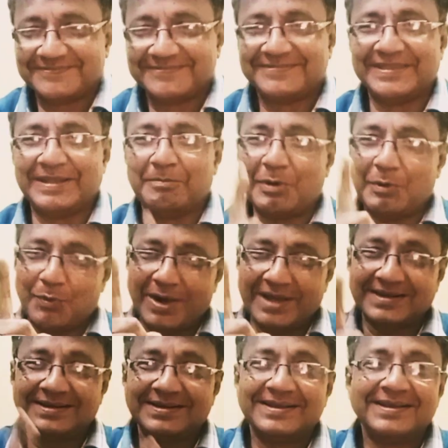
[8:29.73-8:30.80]
Number
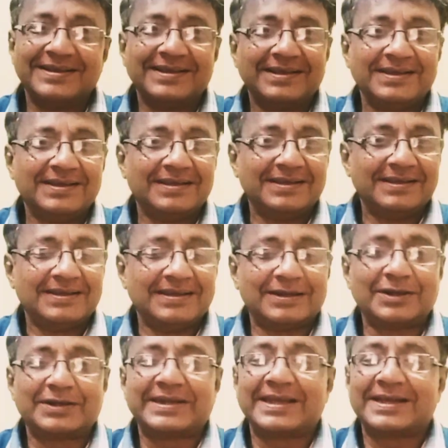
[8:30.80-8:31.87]
one,
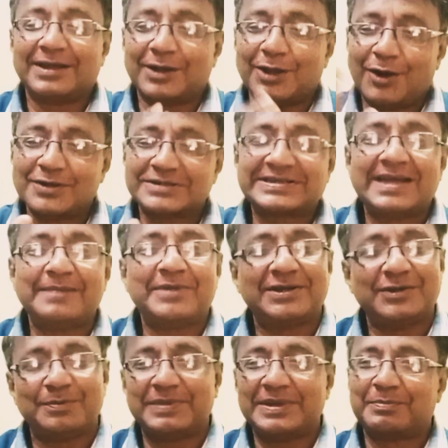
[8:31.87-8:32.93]
it'll take a long time and
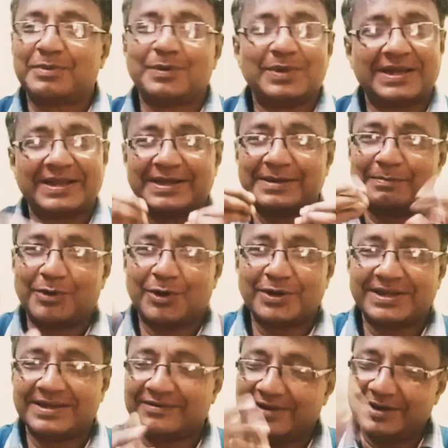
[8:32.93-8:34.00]
your people will get bored
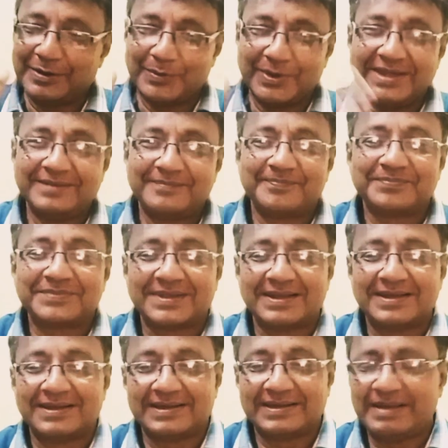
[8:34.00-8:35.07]
and run away.
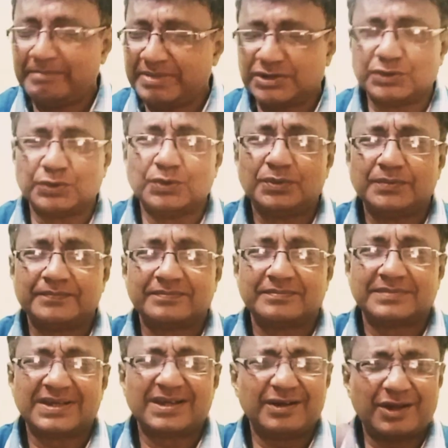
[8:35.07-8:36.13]
Number two,
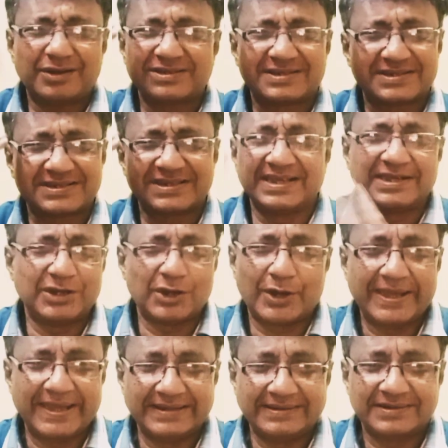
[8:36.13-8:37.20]
it'll not stay in your
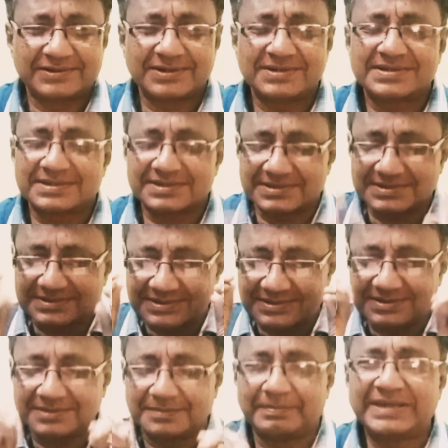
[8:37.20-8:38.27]
head. That's
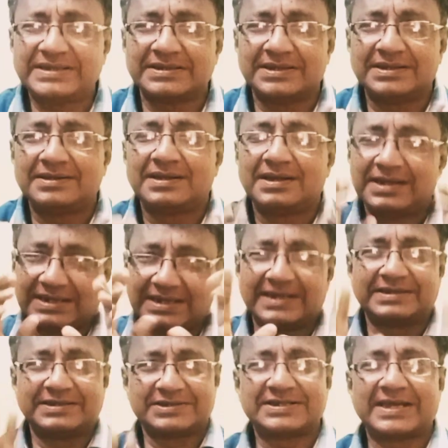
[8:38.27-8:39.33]
better little
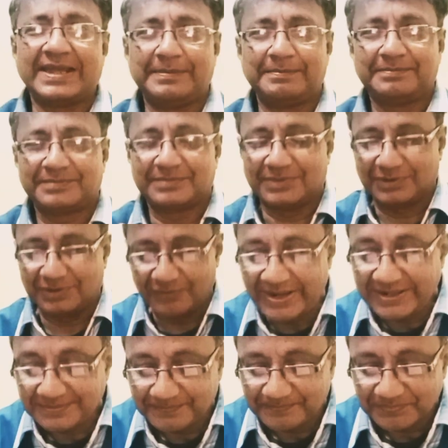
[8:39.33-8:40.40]
at a time. All right?